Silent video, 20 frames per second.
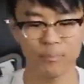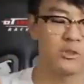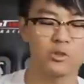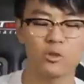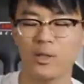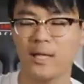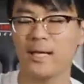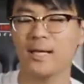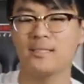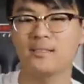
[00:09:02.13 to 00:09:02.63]
So
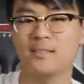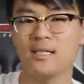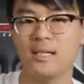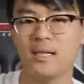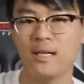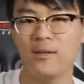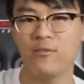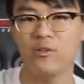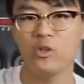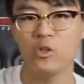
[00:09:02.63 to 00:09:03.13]
like I said,
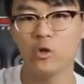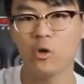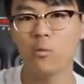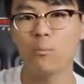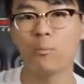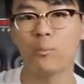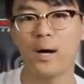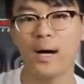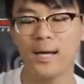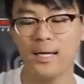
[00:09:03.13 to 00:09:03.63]
if you
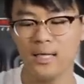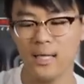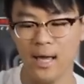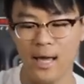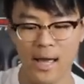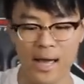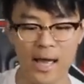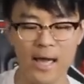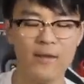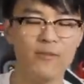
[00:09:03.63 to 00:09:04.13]
don't mind a
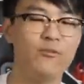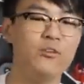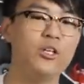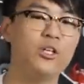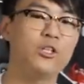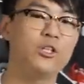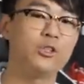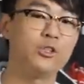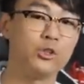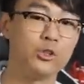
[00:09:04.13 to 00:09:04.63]

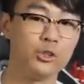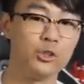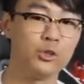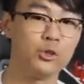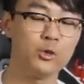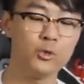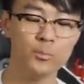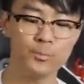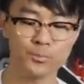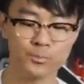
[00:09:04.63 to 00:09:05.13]
heavier
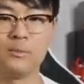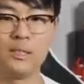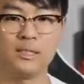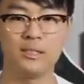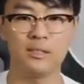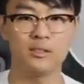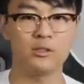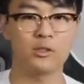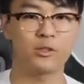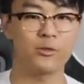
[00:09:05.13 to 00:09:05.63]
shoe,
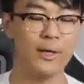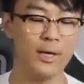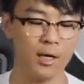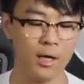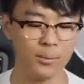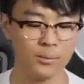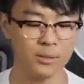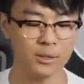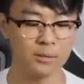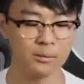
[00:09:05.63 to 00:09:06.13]
this is a great
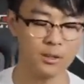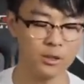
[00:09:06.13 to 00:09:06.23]
option.